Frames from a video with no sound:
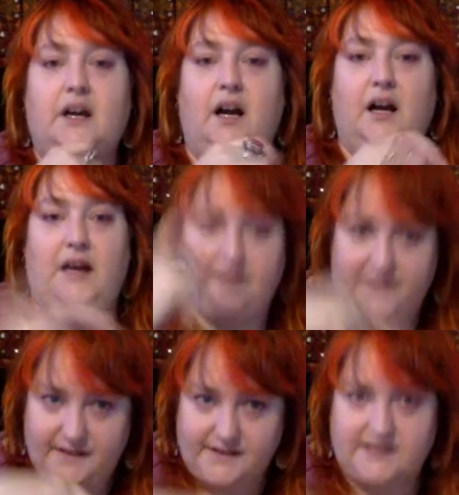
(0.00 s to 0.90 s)

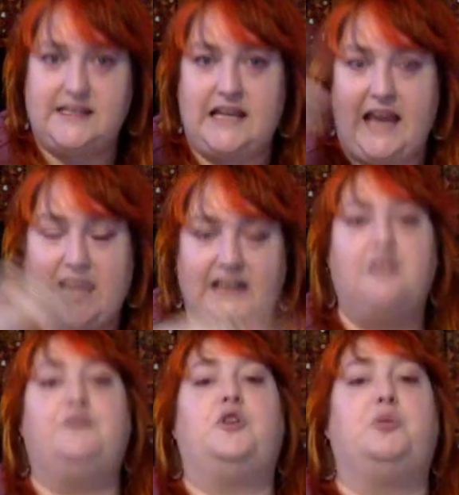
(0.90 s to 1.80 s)
And this is the
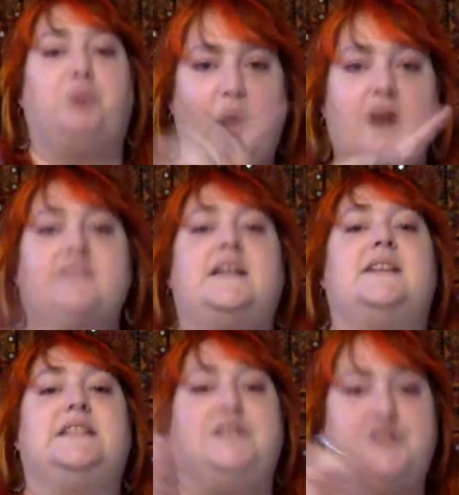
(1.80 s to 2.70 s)
end of her
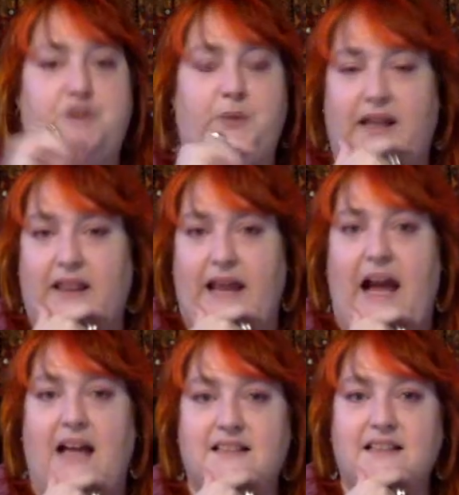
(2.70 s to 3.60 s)
process in doing
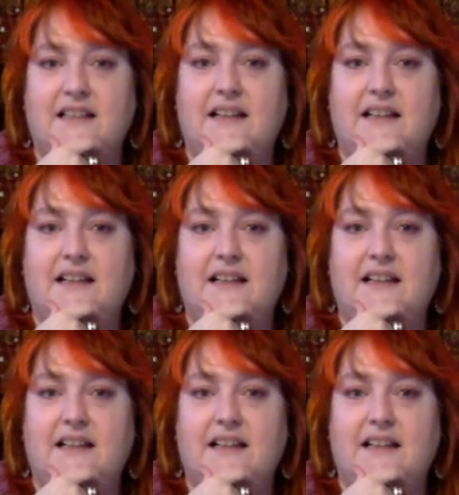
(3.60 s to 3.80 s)
that.